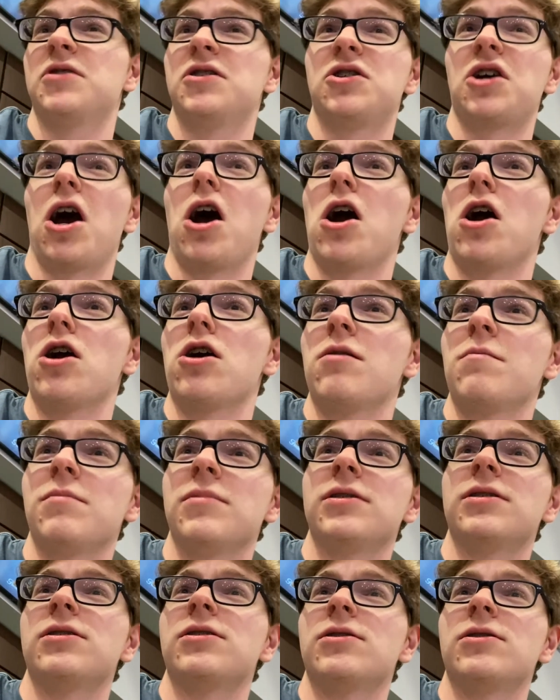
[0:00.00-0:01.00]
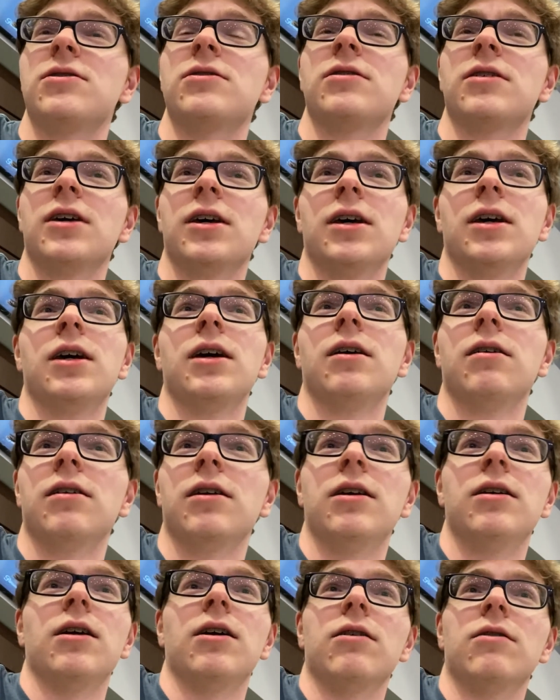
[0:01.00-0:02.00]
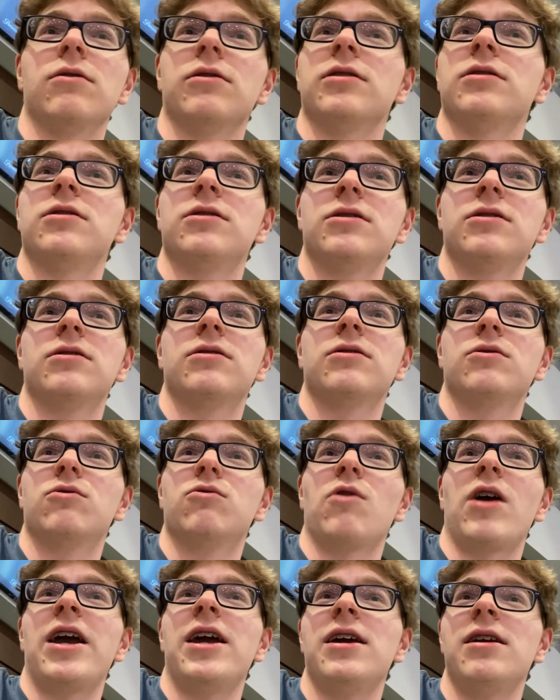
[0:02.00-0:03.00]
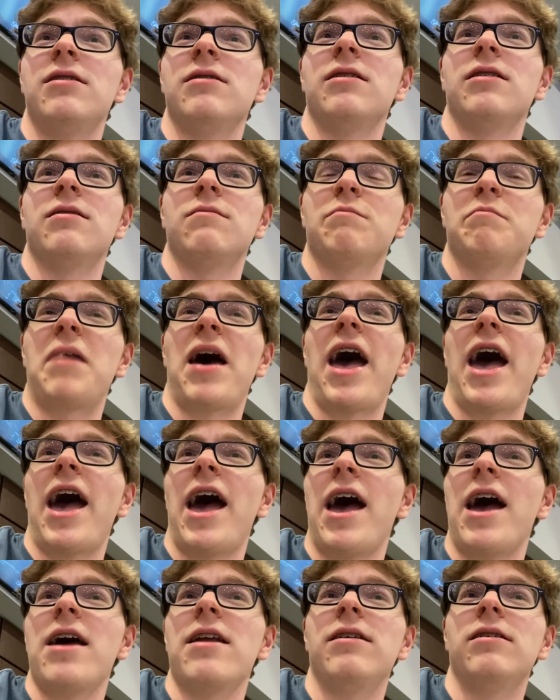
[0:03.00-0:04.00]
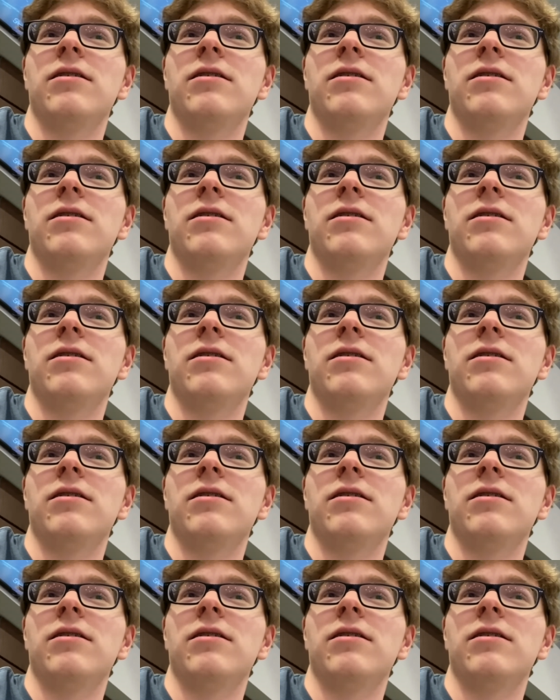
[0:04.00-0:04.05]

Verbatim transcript: charm. It's you know, it's great and bad